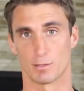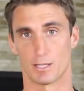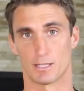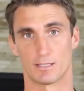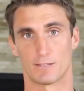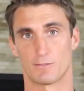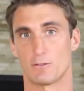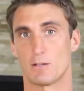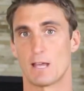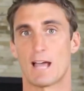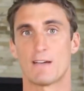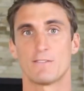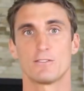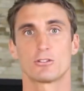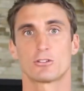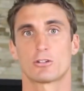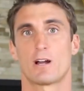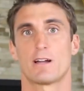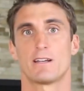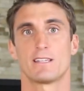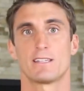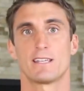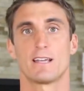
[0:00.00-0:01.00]
blend. If you haven't
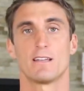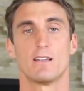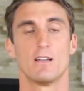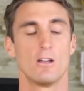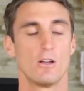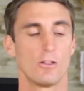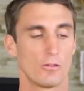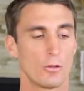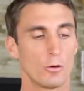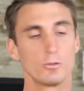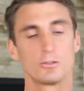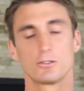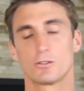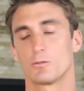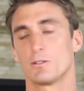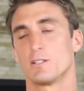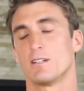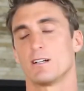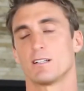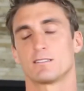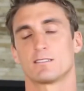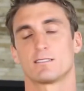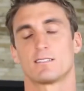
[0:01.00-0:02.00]
tried it yet, those three
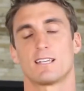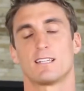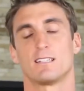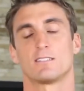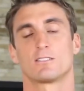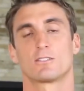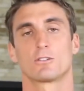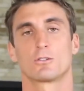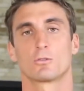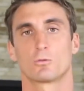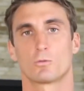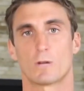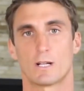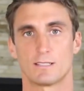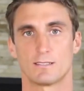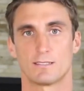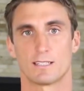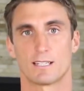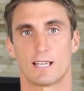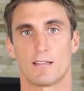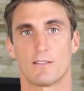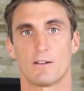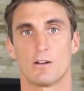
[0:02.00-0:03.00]
nuts taste great
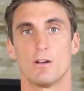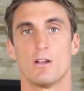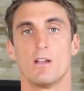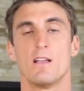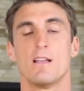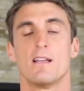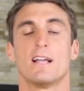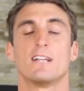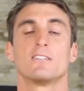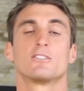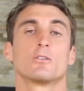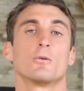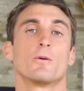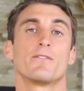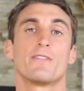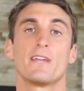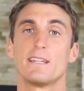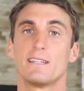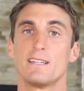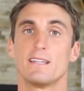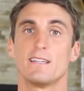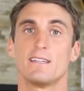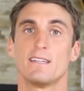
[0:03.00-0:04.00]
together. And so what
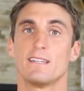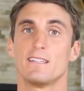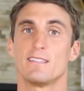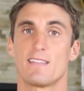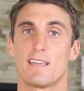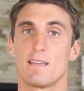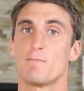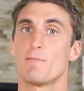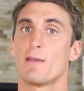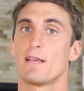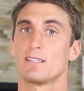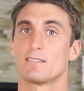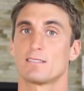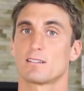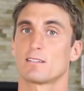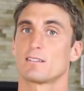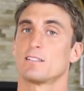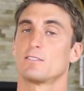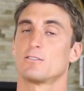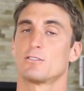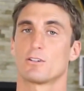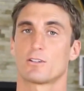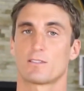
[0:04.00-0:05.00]
they did is they
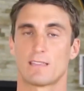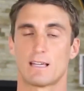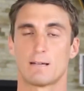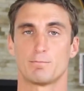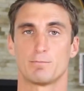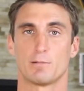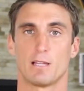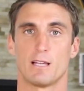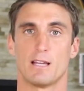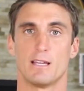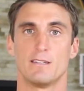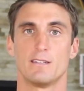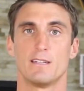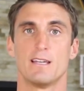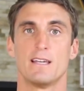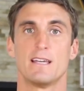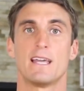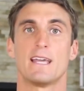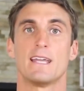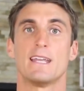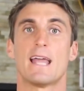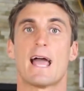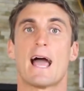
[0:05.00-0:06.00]
basically took that blend
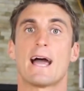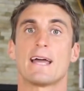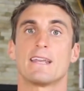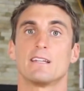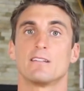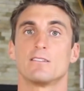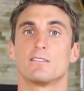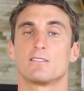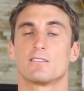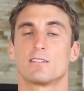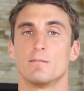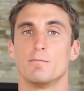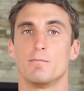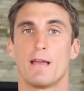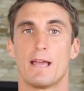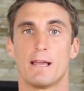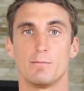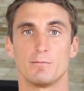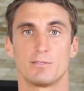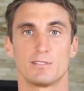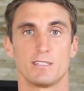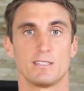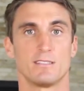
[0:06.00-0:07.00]
and added some
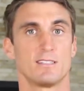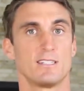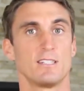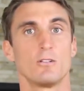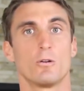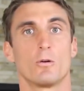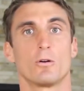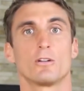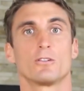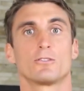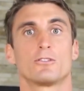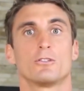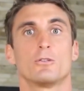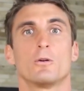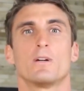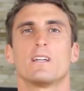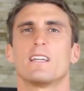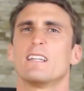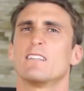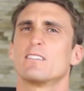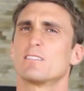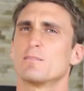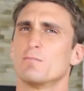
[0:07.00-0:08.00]
MCT oil to
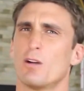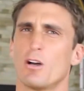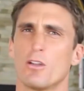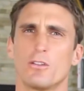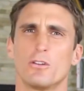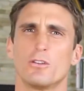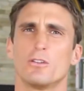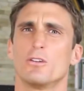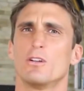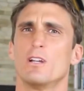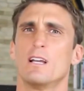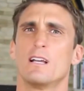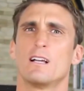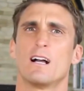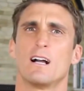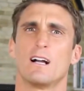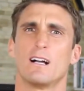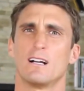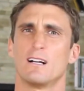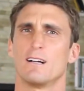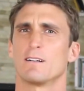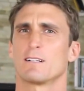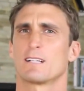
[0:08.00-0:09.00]
it and some other
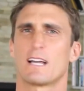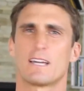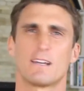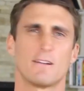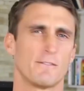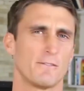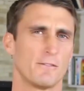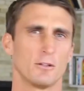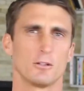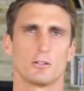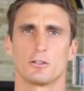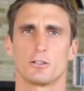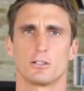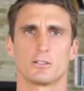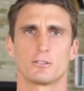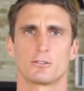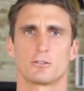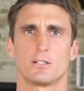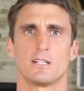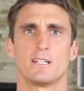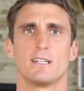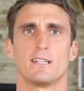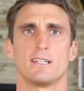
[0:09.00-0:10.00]
kind of filler
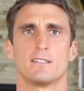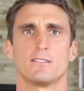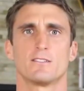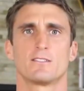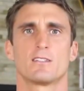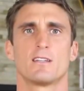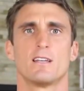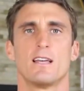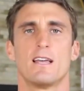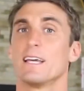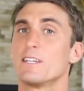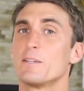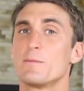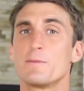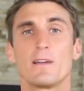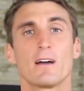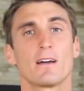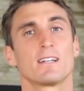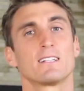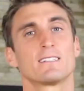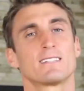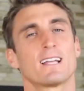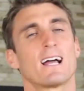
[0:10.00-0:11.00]
ingredients. And to be
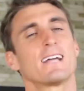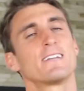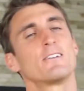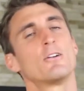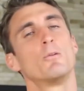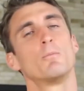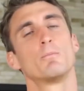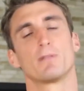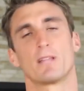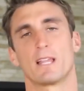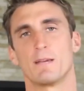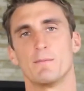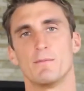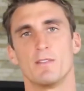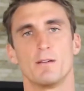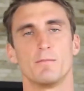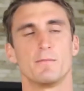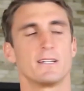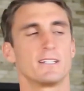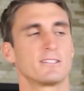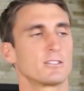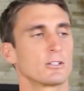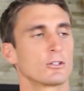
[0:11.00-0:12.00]
honest, I don't blame
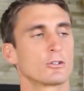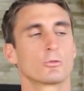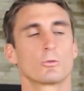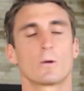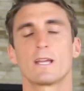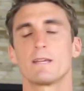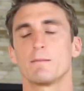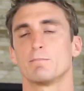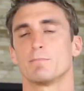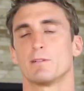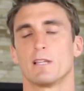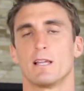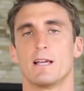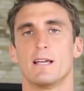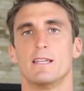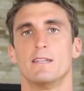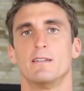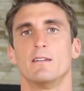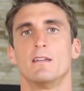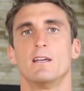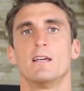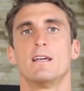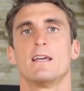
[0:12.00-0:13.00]
them. It's a great
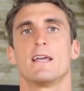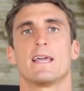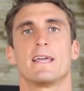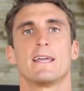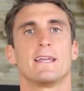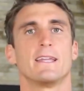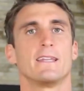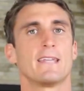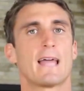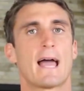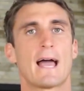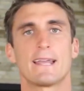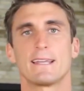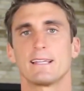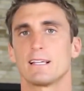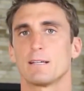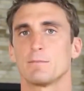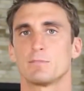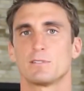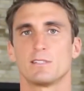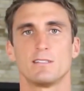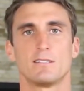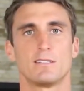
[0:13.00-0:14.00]
blend and adding
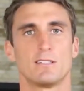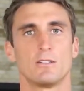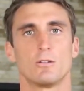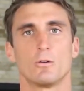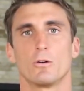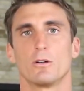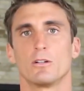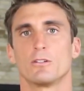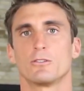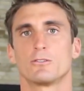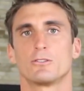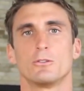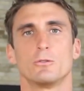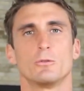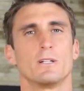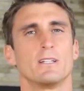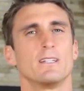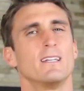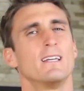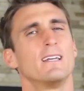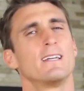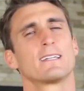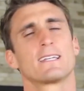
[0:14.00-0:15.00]
MCT oil to
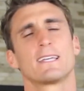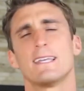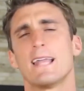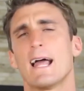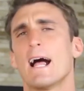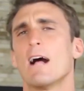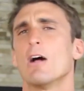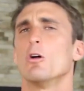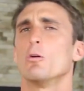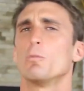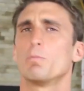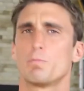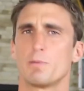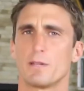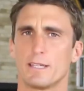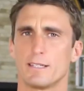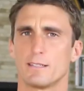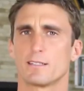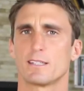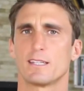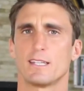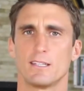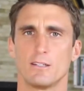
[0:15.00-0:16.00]
it can help
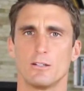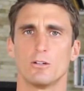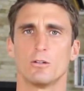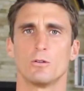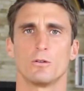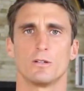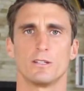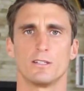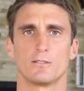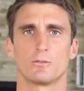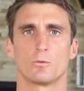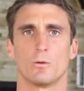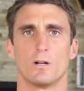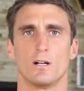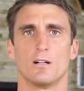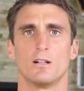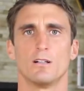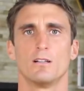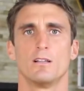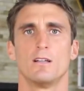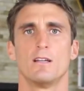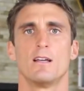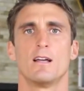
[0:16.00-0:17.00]
in keto as
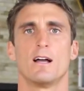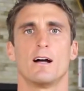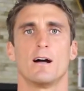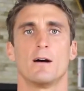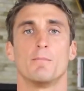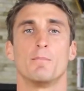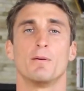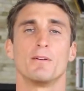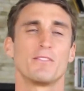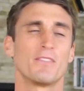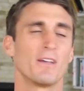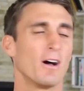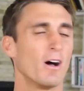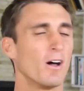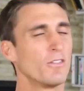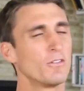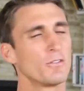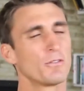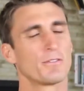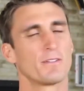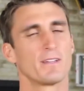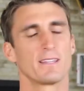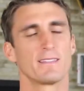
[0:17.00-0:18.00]
well. But the
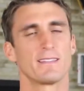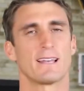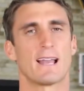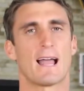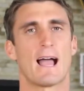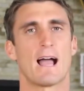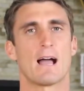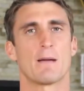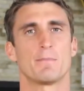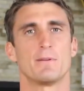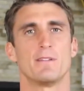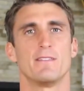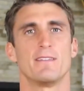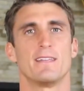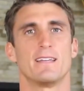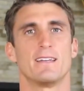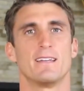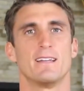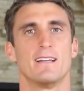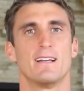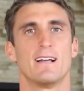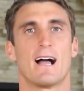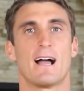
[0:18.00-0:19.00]
other thing that happened
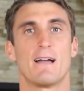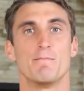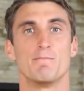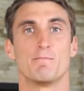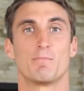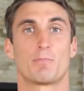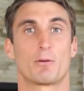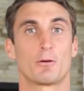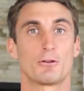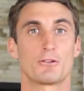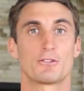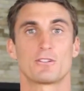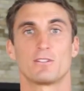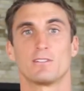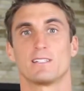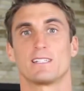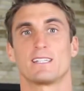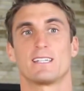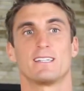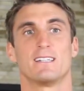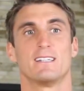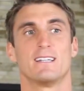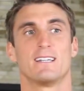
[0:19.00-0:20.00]
that I'm
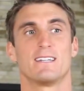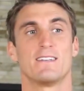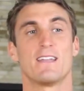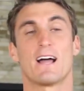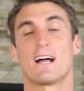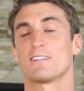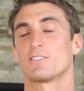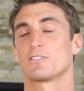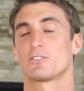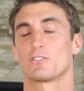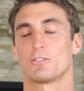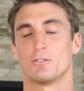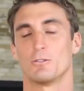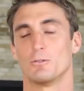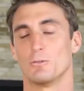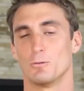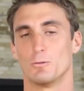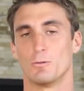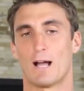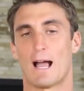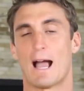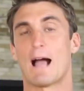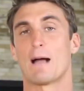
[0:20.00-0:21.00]
personally not
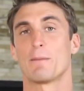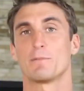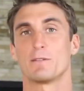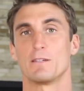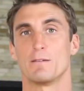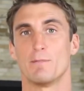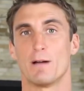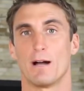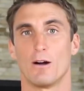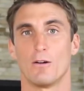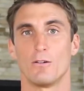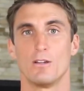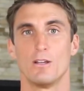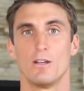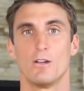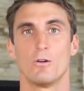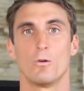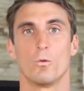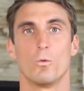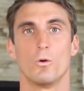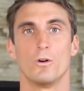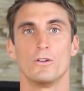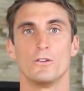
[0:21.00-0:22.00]
so happy about
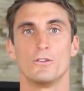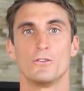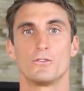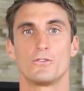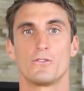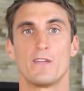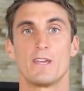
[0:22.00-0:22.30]
was